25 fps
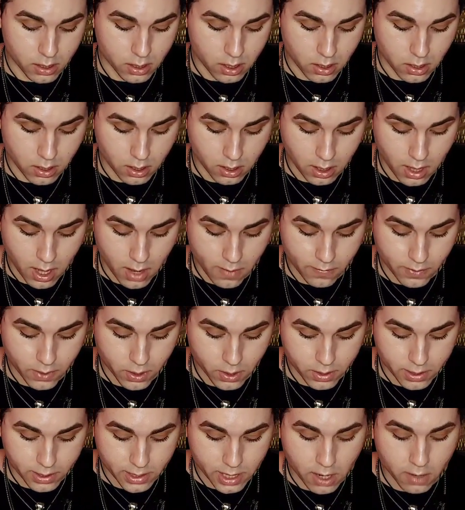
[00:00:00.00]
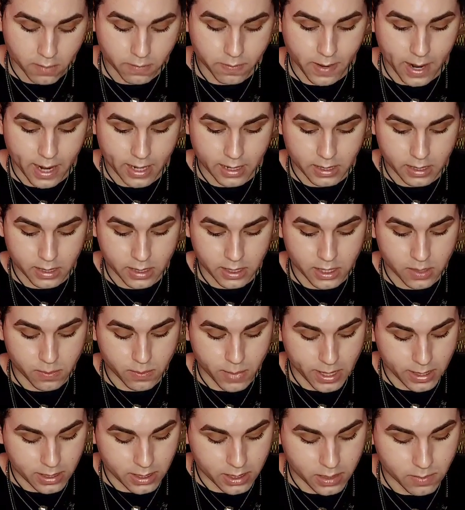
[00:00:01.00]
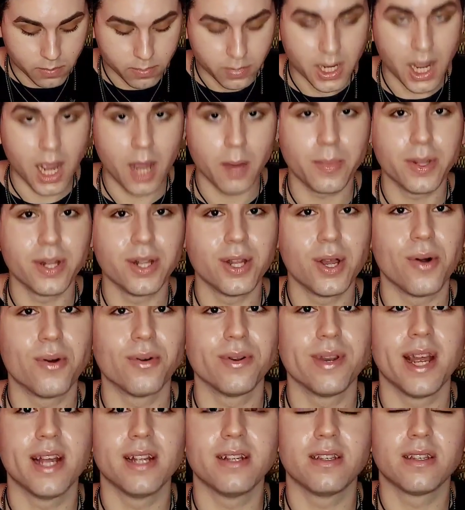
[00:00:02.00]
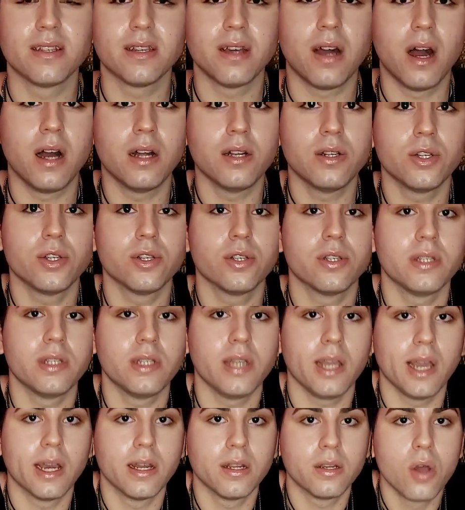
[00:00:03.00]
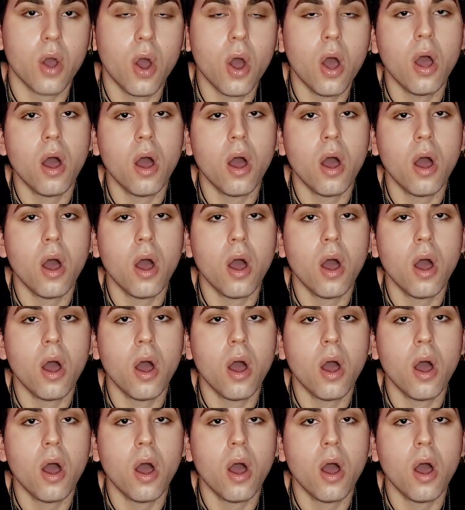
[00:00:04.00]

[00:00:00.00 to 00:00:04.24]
love yourself and to spend some time alone, and to understand,